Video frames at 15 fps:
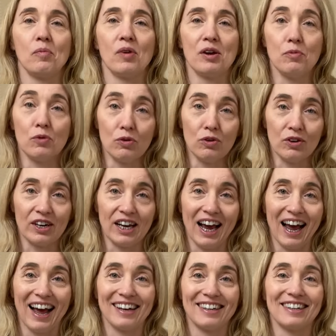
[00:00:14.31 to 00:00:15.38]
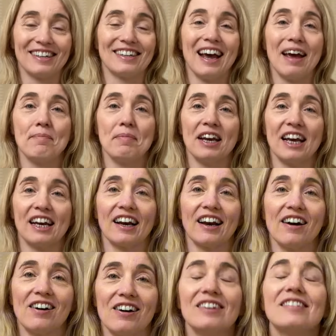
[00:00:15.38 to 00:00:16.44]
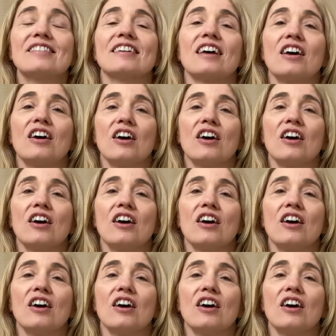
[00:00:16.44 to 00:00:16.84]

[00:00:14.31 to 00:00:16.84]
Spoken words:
we will look at 10-minute class